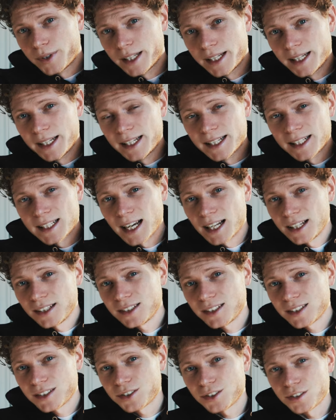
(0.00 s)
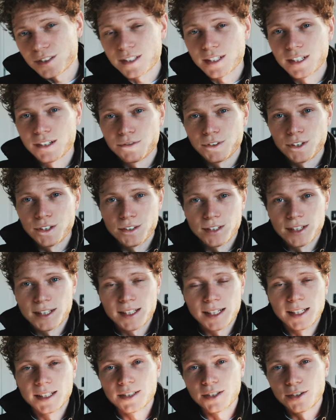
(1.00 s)
the talent just to diffuse the
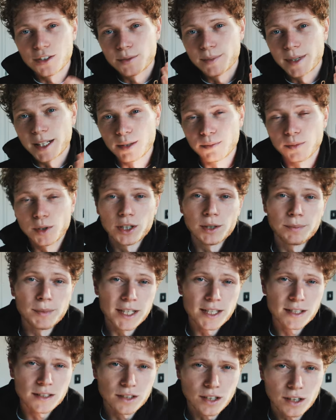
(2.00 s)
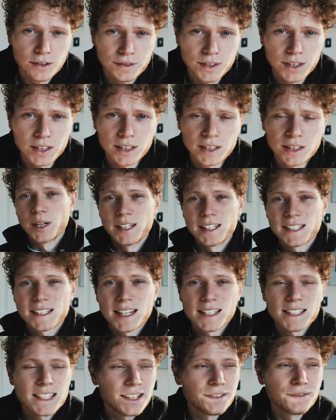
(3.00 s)
skin tones and make them look a bit softer. But in this
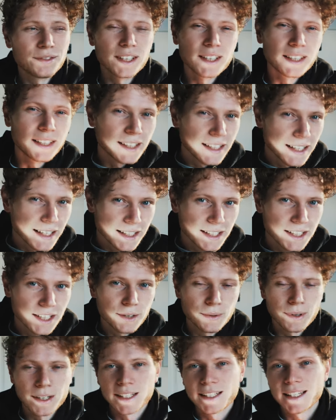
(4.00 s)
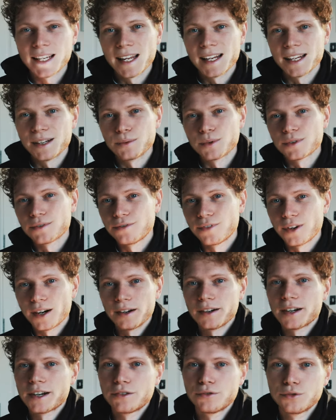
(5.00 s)
case, I didn't really need to. And again, it was
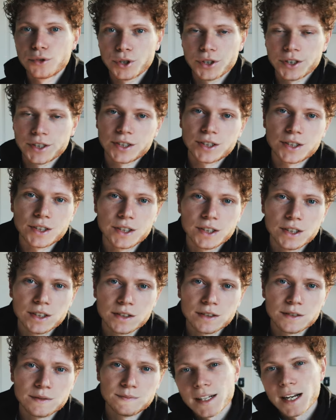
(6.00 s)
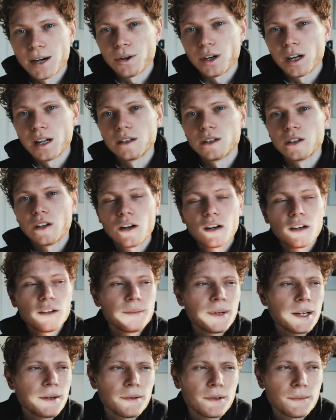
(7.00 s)
very run and gun. Now, a lot of
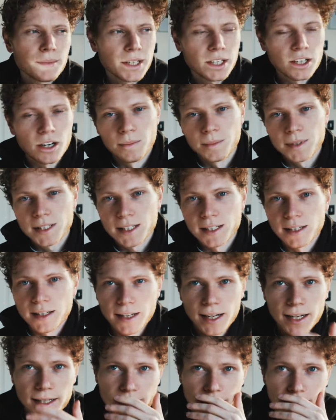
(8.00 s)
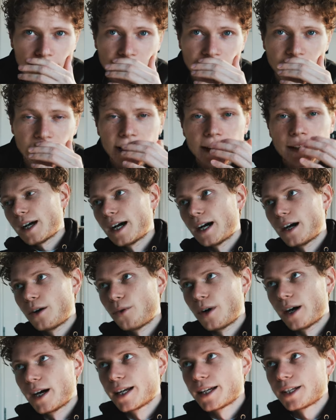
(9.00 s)
people have been commenting and asking like how
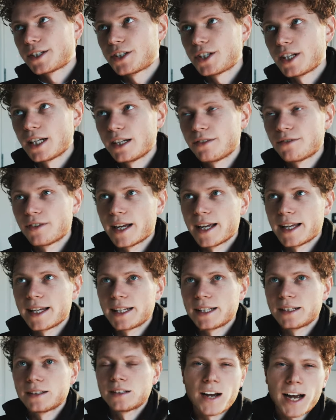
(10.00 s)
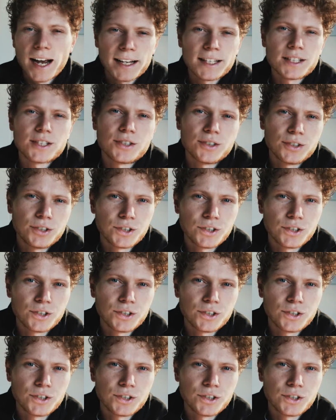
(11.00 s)
I achieve a fast,